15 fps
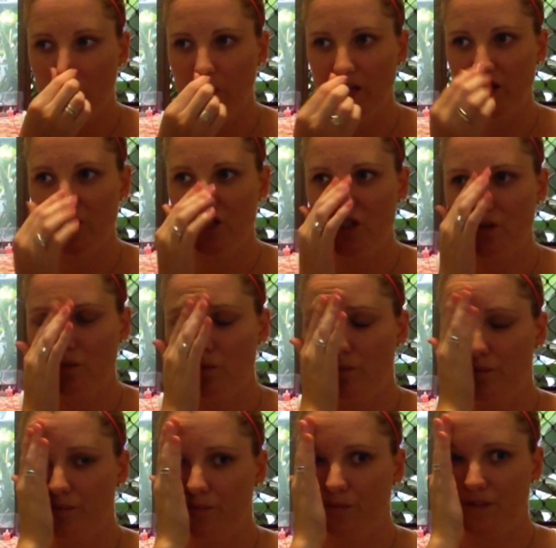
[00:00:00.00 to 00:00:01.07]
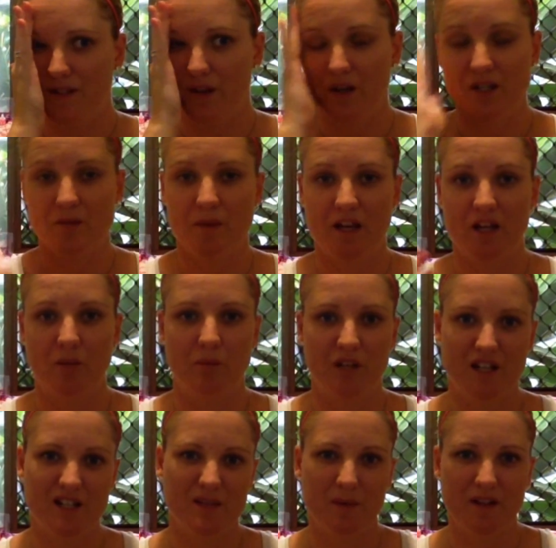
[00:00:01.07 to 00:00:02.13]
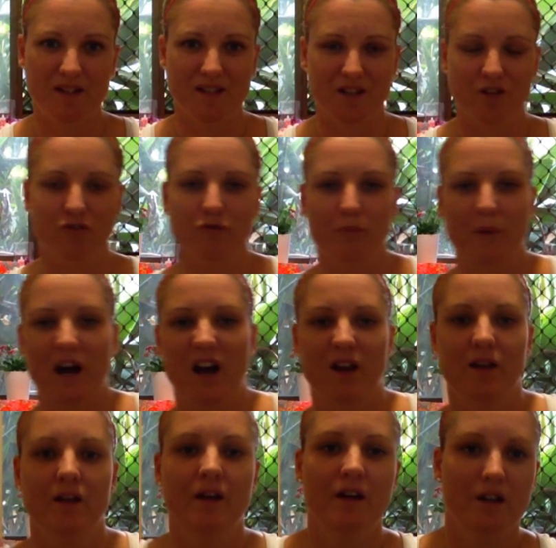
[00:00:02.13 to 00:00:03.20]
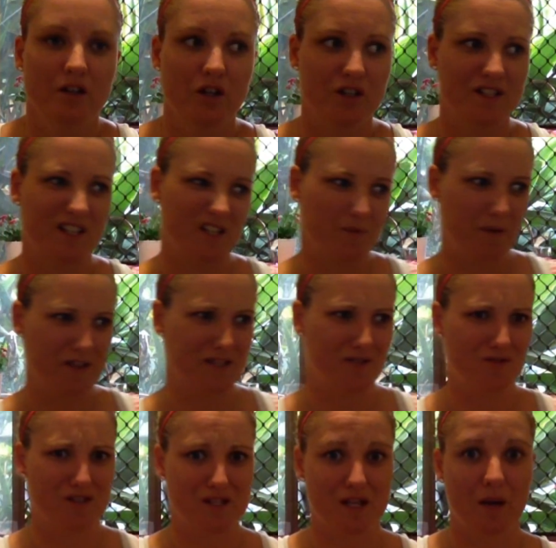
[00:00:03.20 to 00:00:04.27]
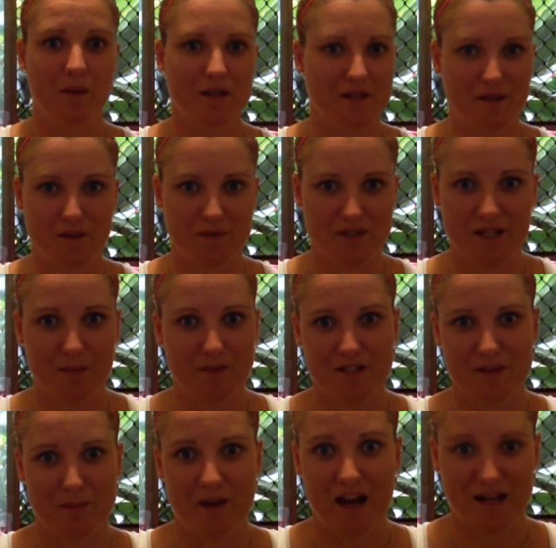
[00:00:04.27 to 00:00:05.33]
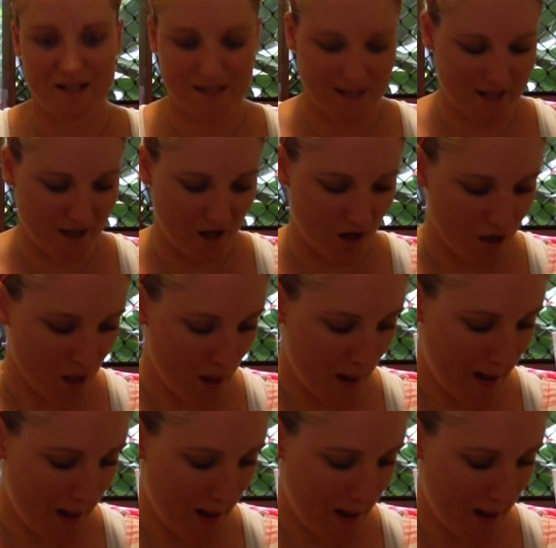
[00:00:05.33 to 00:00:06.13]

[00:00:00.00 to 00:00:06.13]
which was going to make it a bit expensive, but not as expensive as some of the bags here.